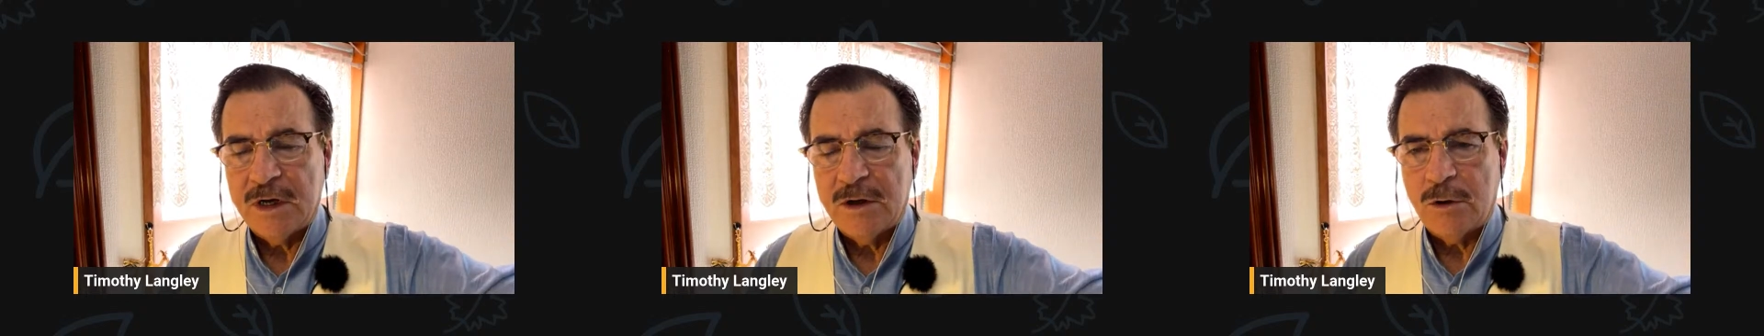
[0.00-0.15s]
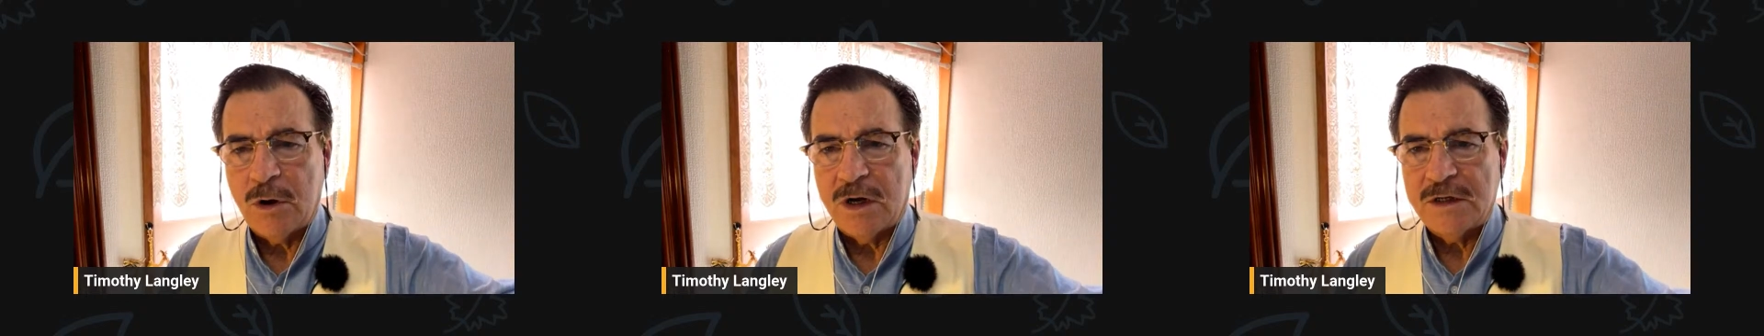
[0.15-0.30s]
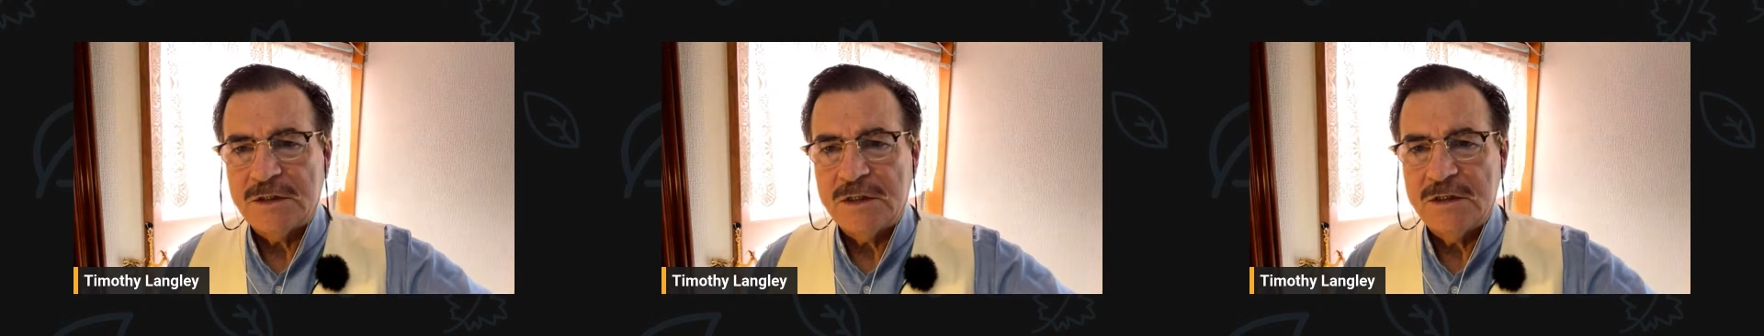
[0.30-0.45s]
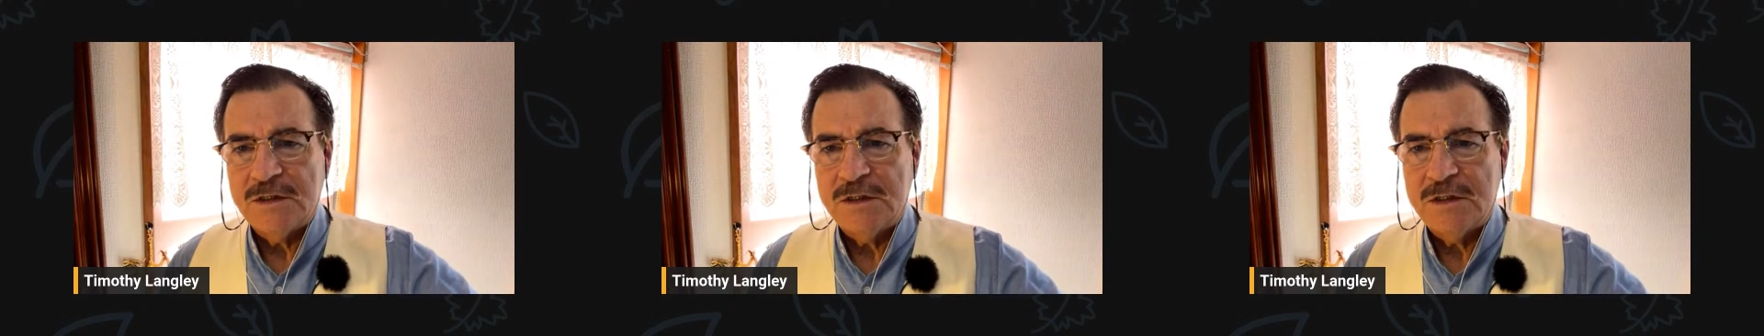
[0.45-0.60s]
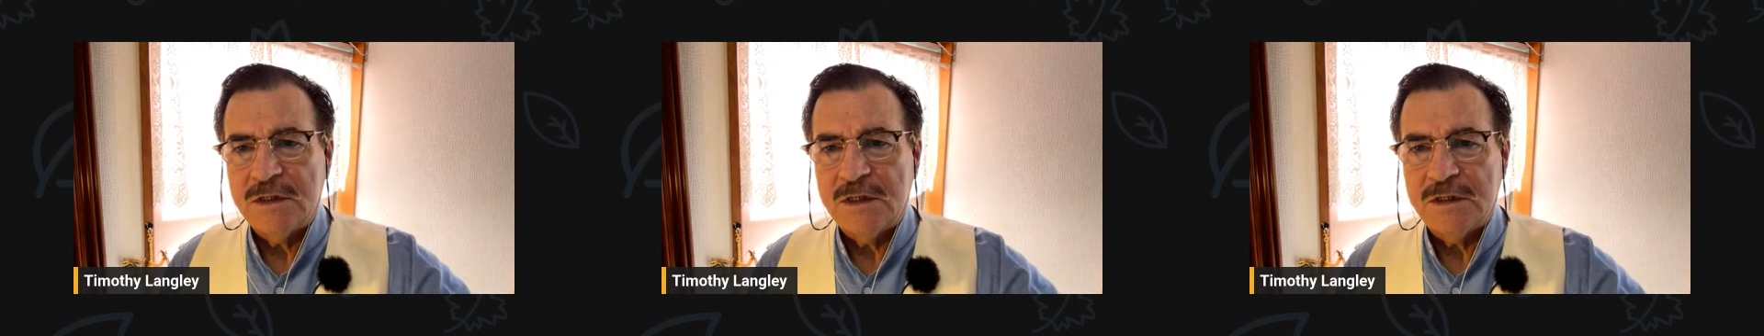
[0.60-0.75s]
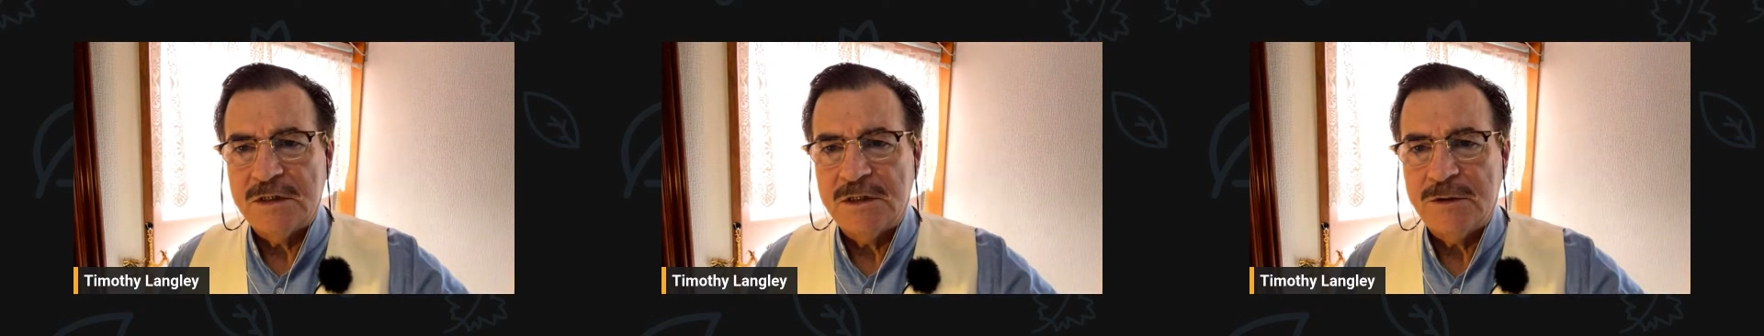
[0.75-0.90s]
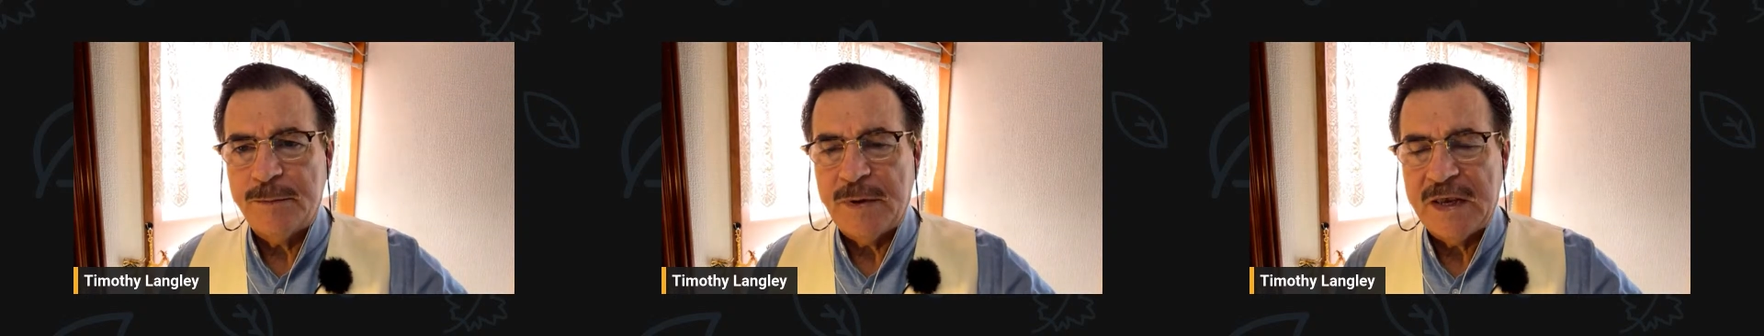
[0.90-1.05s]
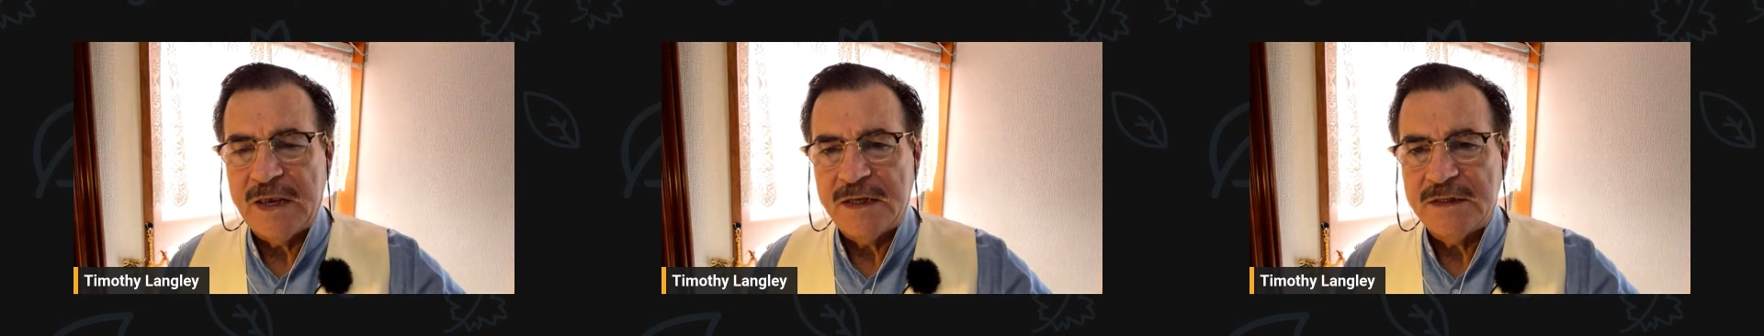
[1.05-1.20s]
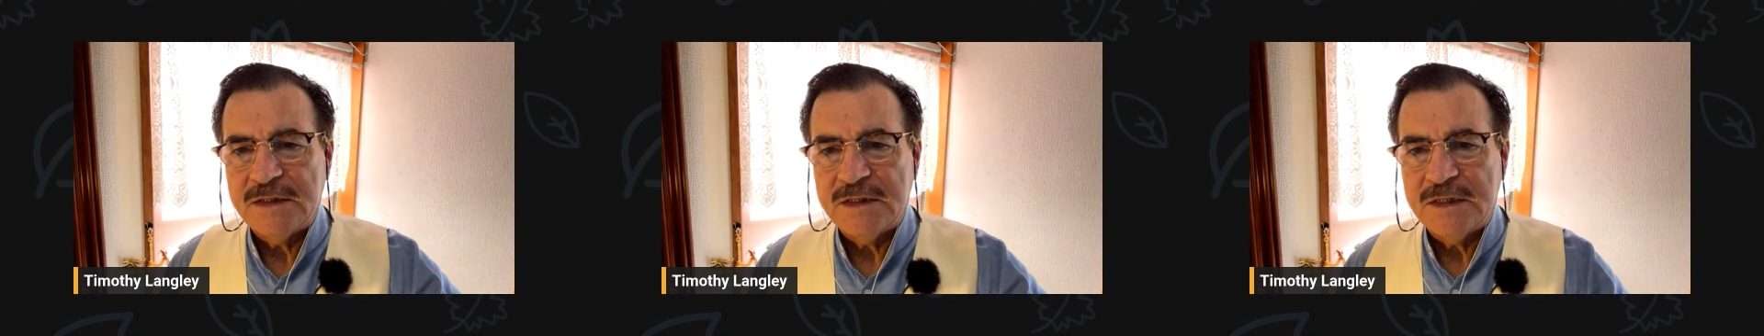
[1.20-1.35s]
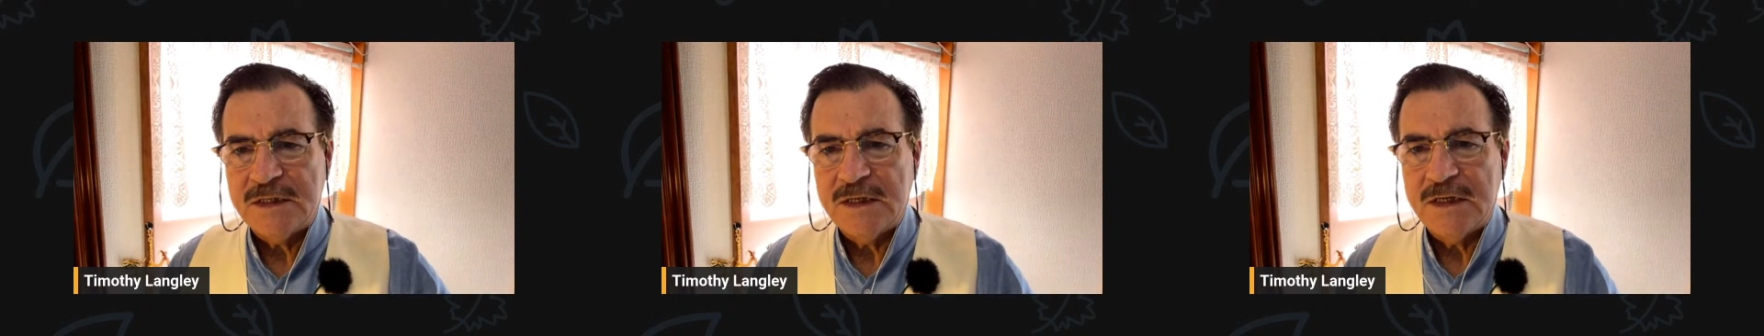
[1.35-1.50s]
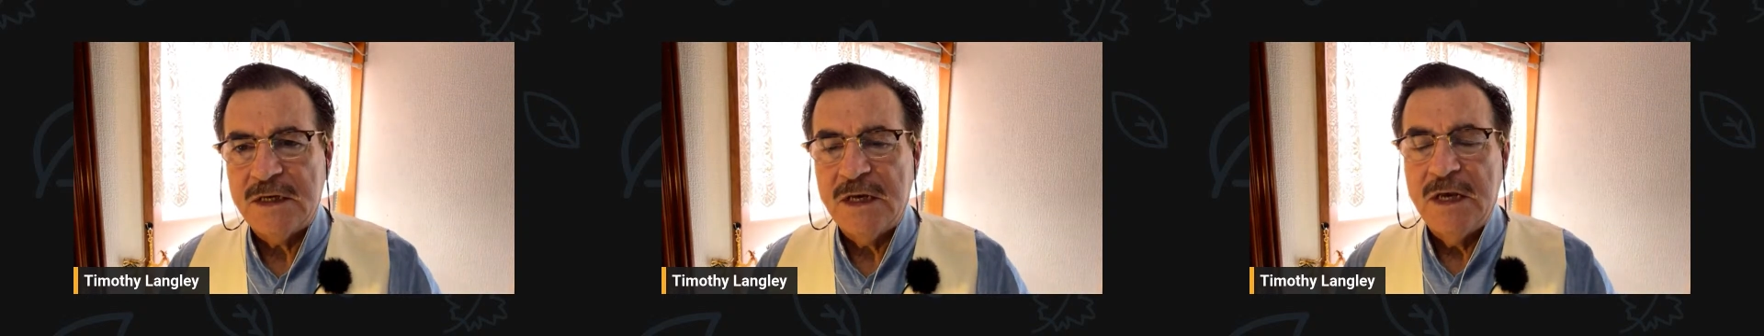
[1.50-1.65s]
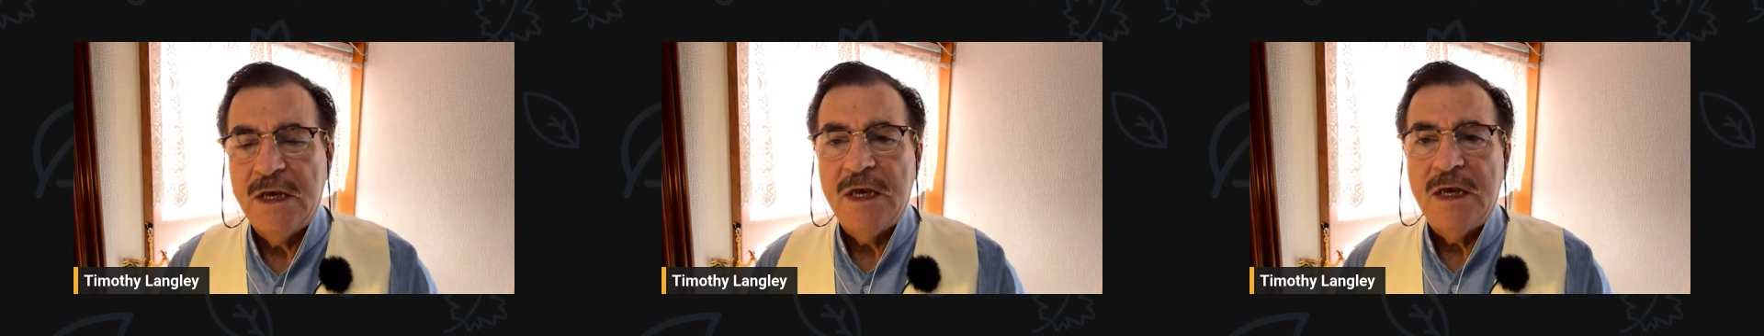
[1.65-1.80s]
crosses the Japan Sea.